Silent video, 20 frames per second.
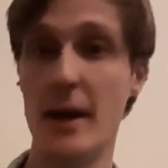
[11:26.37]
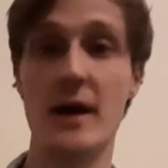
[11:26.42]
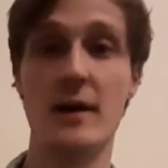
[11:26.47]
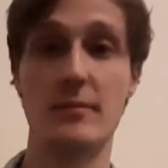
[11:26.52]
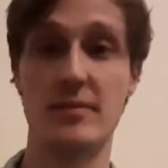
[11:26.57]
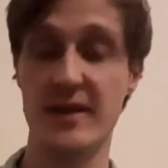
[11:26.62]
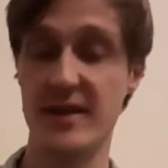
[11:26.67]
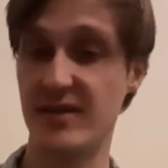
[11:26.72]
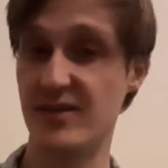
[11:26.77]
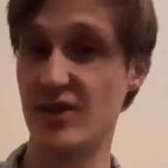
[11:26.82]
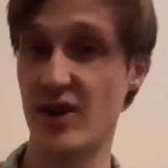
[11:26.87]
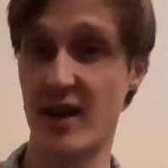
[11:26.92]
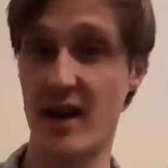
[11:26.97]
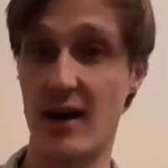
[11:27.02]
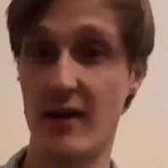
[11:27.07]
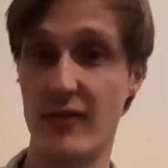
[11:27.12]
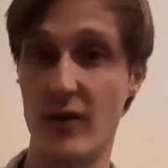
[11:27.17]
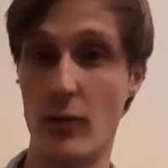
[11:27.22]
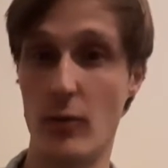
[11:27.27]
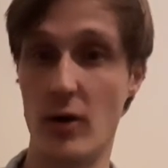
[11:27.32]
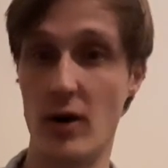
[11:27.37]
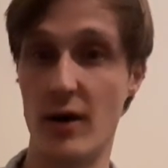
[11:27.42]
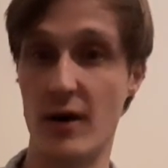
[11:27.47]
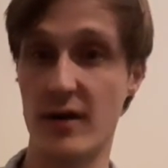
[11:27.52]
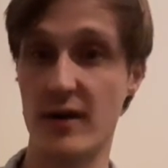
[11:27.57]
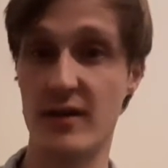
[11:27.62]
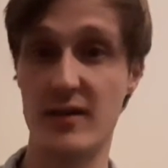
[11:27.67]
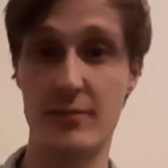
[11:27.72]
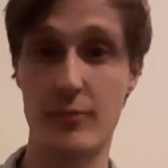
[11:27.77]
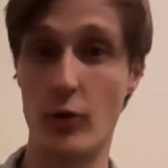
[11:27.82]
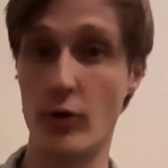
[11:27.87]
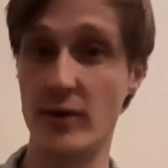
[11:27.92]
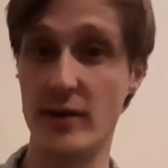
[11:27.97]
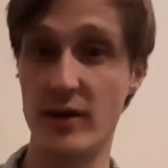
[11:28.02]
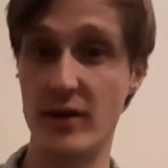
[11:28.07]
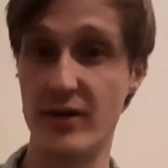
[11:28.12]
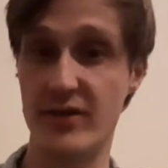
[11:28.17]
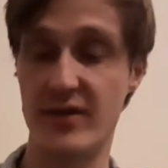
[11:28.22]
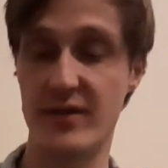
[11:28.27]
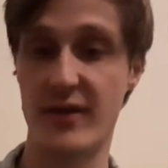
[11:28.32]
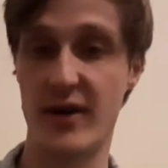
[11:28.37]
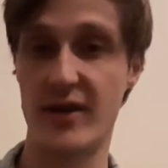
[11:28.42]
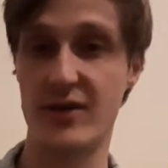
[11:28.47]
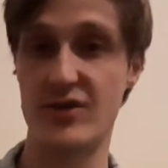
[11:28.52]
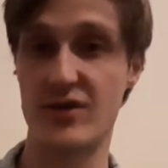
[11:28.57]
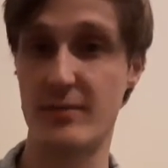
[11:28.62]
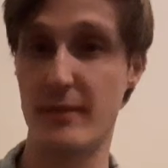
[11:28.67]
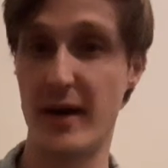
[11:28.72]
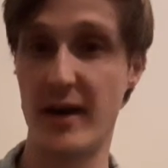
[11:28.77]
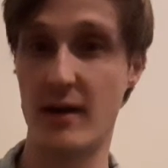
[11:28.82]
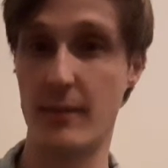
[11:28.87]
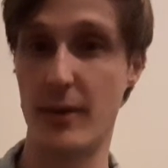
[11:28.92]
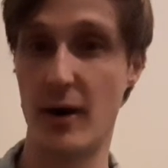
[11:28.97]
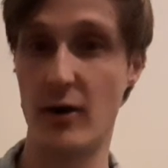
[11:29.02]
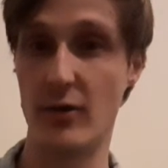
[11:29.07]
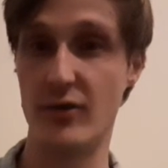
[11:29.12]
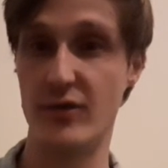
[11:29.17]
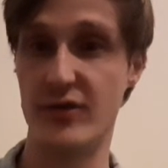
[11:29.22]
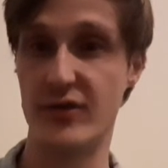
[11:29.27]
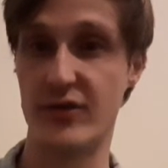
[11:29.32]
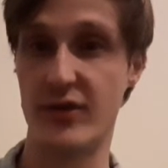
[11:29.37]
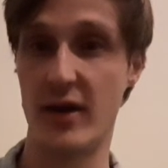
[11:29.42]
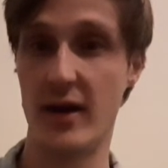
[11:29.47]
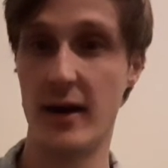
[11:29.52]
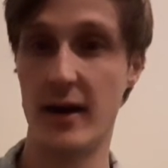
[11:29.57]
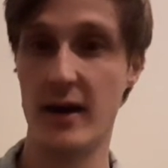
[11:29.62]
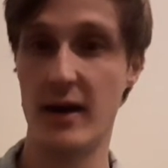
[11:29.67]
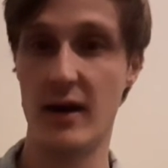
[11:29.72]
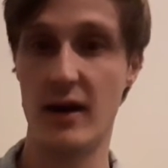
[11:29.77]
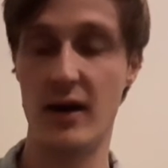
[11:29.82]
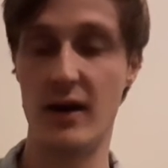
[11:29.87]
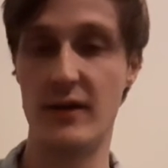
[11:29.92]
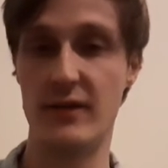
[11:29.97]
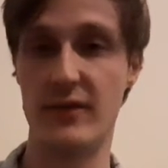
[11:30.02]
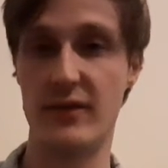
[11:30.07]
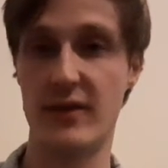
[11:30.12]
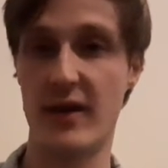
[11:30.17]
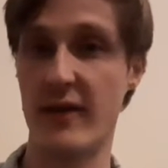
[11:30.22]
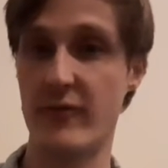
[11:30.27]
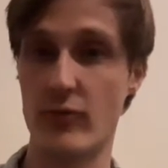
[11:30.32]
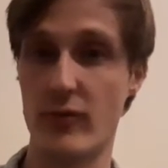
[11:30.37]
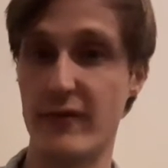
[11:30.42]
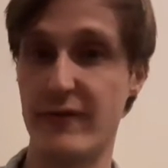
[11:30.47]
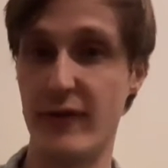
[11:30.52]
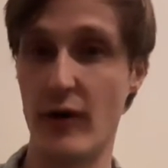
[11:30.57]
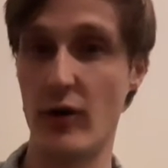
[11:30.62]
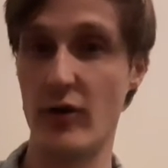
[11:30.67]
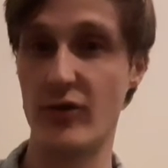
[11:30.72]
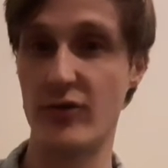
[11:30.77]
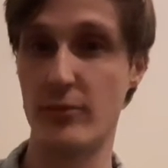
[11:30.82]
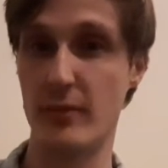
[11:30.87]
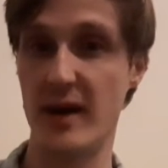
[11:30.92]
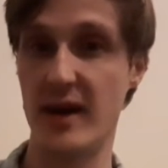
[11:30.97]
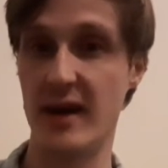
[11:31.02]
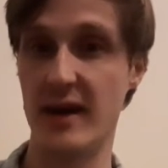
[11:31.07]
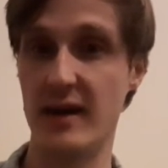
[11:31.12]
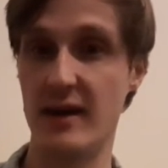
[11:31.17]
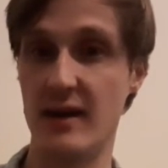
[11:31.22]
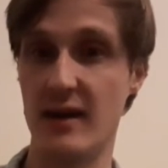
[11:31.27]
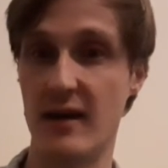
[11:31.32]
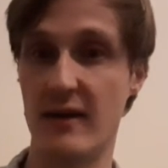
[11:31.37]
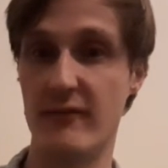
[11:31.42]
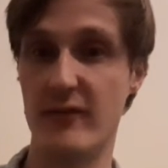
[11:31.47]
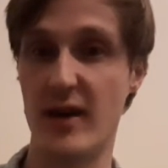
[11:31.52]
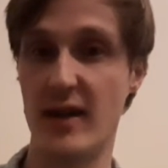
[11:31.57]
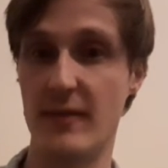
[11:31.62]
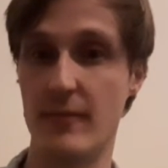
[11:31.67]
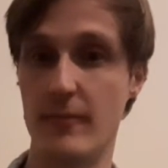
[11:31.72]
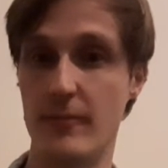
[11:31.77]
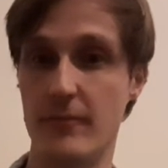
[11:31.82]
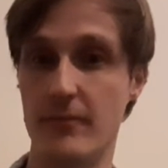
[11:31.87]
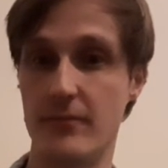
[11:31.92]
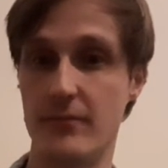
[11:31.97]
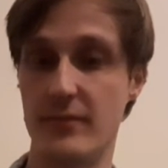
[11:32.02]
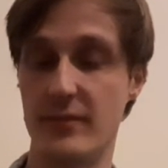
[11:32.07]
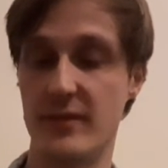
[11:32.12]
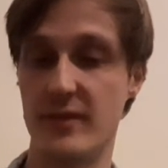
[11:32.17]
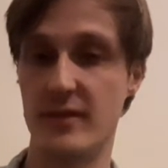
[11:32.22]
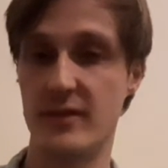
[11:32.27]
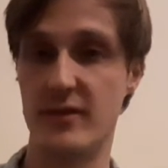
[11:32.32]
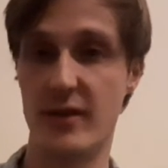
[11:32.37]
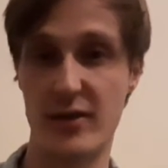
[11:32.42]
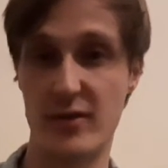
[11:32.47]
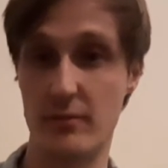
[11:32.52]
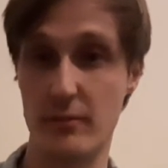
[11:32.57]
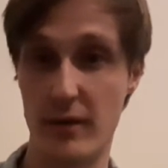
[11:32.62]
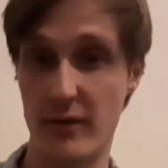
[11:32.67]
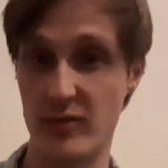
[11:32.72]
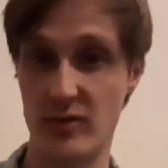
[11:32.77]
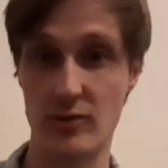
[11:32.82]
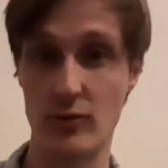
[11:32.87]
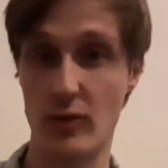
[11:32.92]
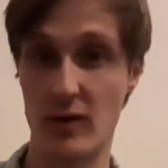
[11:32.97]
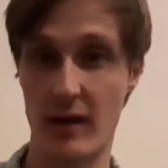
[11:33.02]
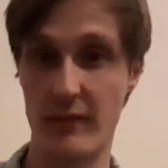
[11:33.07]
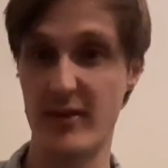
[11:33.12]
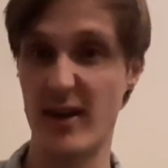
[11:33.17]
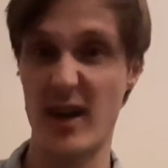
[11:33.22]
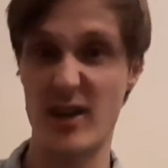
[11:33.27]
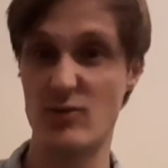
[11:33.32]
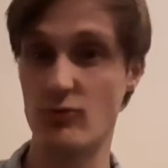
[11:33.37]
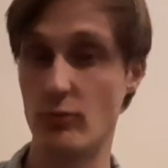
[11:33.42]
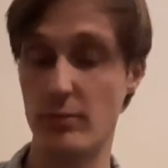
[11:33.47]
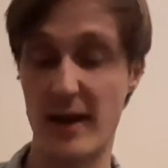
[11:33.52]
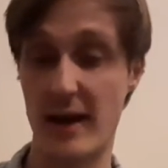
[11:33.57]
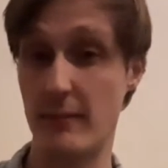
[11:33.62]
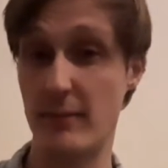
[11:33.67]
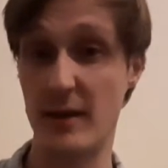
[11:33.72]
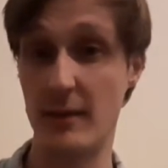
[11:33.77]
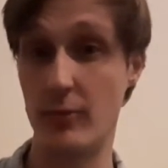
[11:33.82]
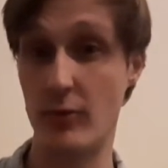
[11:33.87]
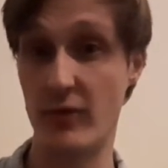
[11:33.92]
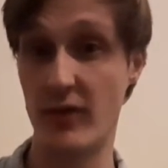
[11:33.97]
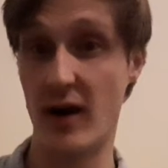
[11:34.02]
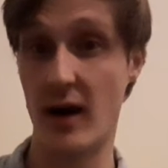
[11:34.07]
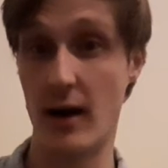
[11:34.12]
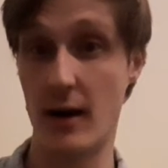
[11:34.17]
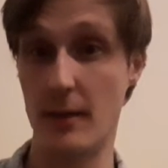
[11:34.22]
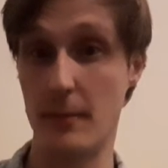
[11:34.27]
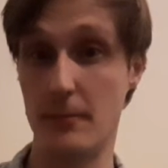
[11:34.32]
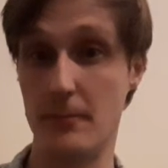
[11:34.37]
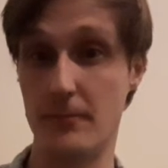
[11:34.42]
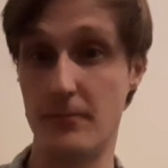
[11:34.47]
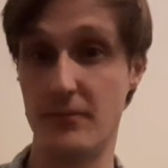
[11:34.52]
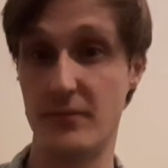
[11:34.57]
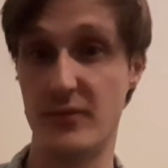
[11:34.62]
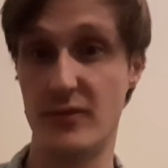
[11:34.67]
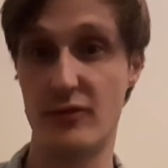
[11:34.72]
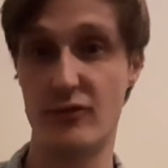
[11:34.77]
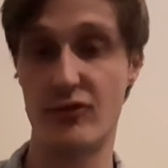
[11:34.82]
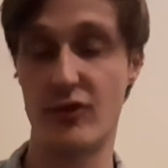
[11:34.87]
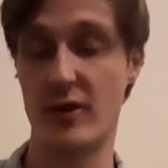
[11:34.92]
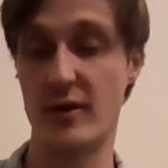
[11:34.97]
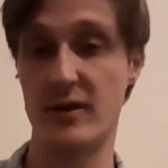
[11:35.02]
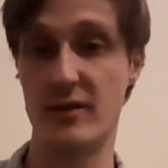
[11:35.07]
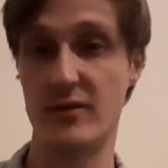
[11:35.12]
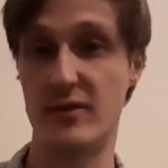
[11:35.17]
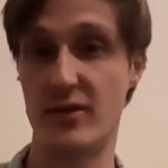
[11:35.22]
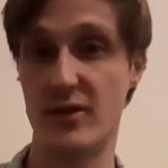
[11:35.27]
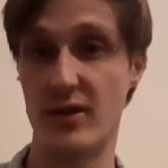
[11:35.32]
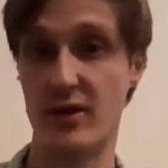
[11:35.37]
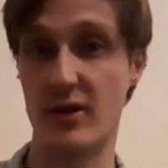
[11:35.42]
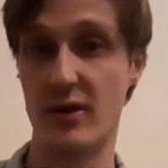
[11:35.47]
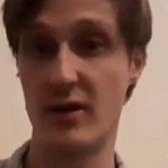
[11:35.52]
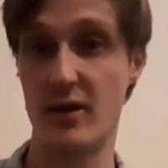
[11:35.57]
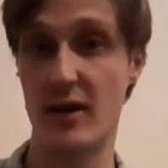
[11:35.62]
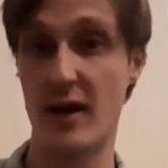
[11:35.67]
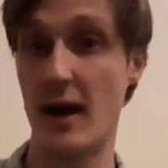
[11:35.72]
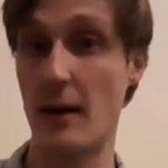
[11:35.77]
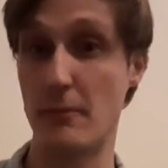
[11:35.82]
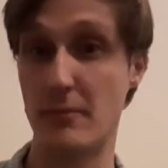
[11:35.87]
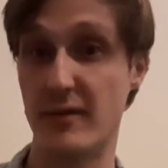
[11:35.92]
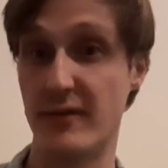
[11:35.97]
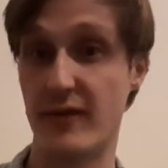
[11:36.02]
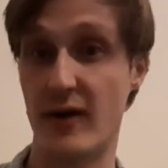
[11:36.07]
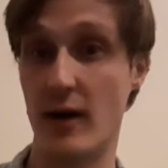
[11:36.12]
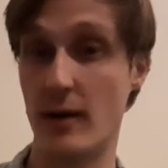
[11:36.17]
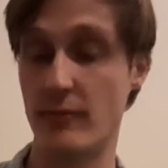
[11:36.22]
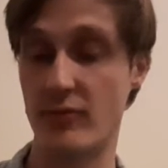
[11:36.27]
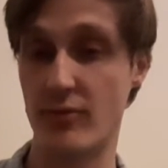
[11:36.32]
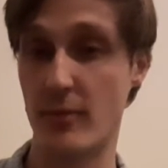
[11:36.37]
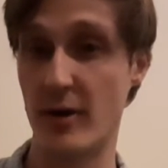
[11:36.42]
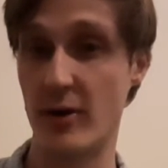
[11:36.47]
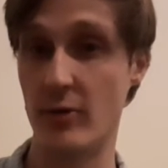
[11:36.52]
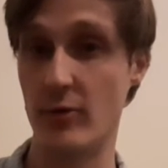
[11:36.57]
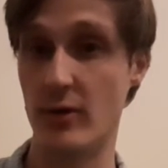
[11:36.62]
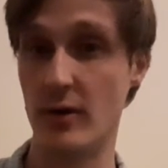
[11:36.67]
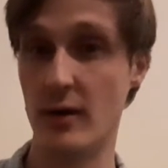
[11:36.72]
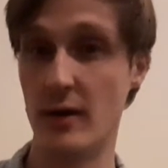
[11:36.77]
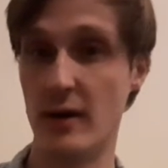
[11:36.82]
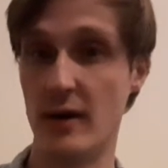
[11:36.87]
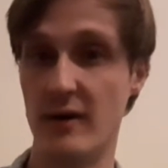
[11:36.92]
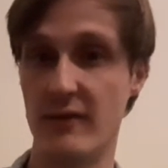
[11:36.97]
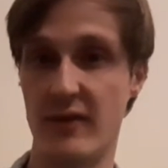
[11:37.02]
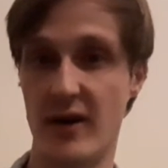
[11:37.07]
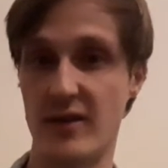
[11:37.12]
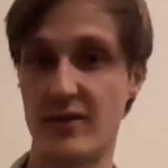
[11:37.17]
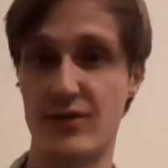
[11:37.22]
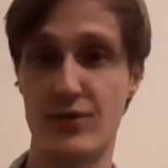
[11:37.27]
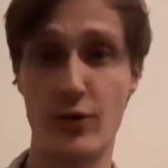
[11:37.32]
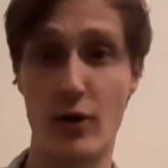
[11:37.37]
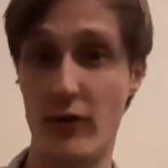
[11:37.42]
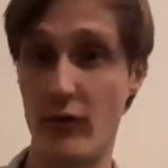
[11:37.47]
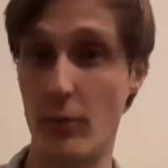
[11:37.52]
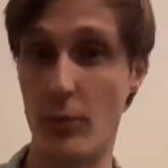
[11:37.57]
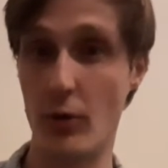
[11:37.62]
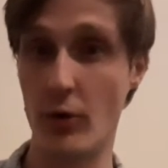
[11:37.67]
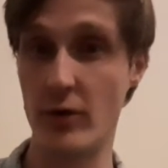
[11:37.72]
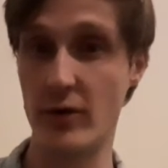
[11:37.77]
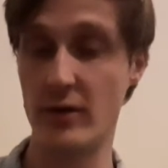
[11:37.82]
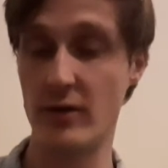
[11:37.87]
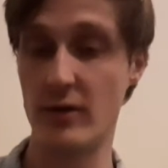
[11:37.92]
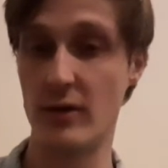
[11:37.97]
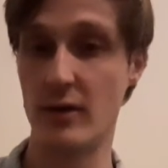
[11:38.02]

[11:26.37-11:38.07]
Please check out their work. It's pointless if I just make a post and everyone follows me and then doesn't bother to look up the actual Black people that I'm trying to amplify and promote. That's not the point.